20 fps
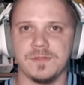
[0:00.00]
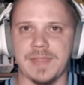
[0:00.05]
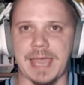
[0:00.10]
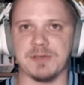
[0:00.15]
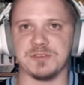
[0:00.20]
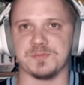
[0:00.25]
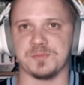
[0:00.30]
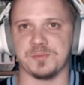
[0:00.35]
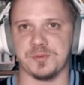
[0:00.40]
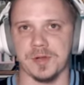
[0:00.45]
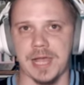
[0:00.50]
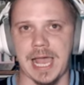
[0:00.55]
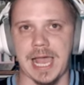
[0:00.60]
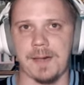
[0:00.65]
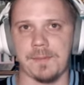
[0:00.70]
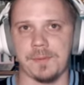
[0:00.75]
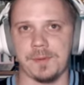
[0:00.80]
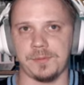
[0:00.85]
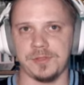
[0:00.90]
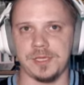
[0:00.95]
That was
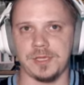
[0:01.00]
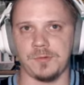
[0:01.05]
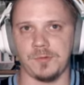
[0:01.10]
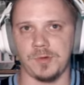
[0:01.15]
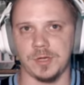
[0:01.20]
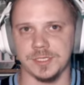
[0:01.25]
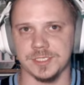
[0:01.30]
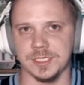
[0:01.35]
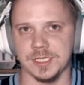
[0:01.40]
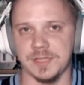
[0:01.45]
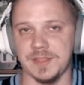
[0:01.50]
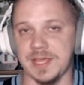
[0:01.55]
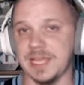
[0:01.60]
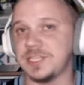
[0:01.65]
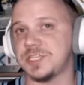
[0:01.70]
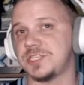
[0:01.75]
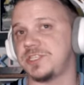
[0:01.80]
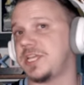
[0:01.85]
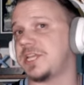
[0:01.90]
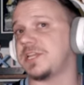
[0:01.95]
probably what they
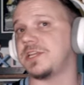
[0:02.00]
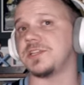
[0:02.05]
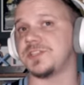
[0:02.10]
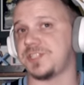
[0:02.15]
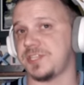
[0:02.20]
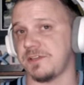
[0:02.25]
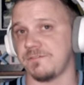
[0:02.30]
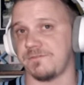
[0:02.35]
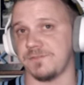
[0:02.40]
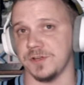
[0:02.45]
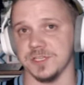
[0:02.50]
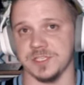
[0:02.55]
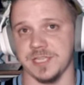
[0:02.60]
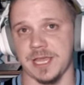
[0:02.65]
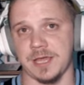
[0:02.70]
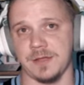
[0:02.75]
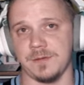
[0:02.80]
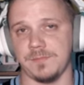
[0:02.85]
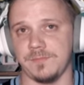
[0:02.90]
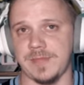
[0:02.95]
just needed to see a first
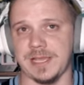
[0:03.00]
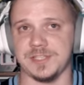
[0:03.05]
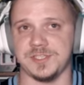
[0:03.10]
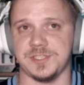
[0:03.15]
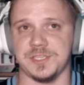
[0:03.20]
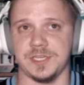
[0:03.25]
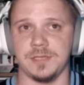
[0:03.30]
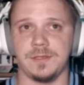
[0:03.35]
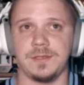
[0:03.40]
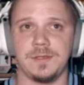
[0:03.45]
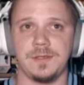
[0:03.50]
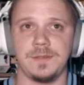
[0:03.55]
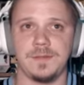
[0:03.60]
down. That's it.